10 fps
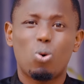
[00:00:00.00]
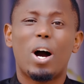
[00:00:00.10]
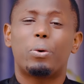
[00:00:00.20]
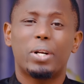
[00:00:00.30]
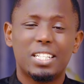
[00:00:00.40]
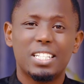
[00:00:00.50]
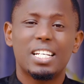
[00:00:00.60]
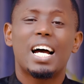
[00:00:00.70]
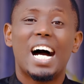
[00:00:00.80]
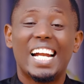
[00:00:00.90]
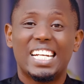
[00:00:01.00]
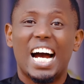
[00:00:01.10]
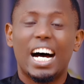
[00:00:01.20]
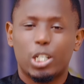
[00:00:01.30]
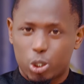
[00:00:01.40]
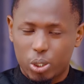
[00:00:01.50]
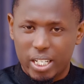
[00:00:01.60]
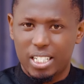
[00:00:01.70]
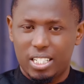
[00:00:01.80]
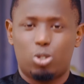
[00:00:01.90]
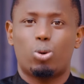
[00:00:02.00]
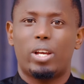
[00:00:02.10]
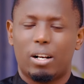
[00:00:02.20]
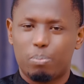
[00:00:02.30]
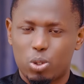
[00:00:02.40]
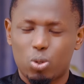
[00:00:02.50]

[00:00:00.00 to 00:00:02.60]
who are ready and are trained to help.